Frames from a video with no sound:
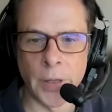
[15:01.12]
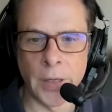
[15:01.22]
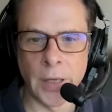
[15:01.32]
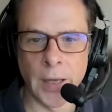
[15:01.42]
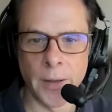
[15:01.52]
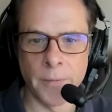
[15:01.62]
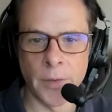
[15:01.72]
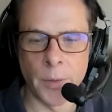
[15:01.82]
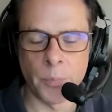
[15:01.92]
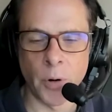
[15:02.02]
the
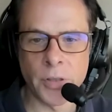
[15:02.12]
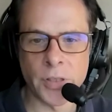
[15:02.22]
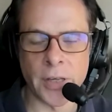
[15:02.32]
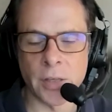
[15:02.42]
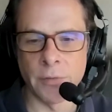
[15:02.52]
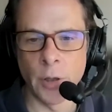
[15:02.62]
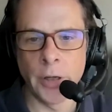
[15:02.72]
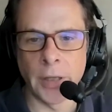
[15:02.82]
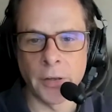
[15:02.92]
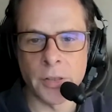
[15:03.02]
process of
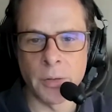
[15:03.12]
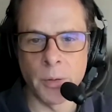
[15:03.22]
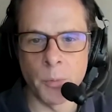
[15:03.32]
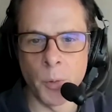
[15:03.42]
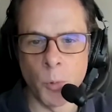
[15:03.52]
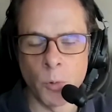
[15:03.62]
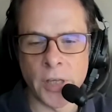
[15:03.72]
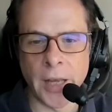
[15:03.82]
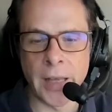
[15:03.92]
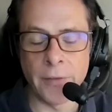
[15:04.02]
learning, because it will
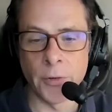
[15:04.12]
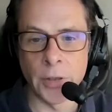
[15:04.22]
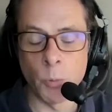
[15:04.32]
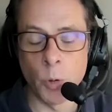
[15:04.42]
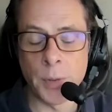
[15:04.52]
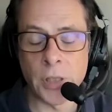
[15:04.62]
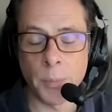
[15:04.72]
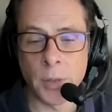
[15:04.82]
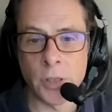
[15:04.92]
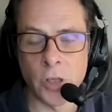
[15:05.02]
take effort and it will be
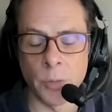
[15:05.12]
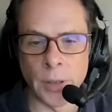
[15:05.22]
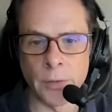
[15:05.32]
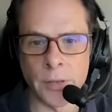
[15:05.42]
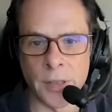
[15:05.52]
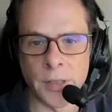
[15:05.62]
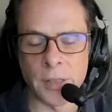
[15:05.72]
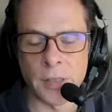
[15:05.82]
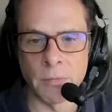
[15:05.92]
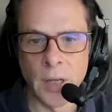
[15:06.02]
time consuming. This
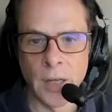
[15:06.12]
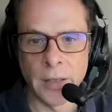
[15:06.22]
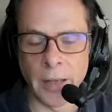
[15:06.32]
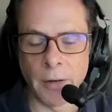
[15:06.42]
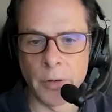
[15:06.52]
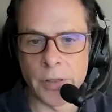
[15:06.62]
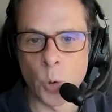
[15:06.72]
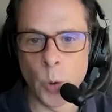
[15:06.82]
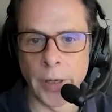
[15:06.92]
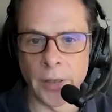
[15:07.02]
isn't get rich
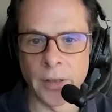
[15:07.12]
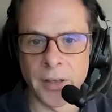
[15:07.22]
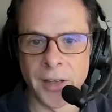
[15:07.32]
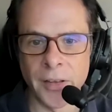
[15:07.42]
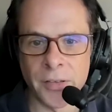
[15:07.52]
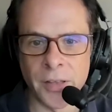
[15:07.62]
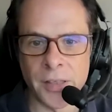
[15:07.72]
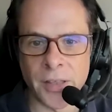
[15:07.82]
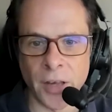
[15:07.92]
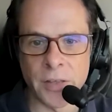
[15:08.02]
quick. Okay,
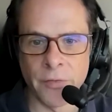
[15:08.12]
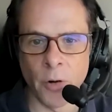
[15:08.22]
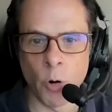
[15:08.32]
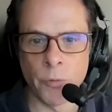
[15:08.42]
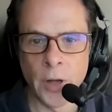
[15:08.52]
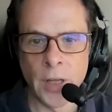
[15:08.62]
this does involve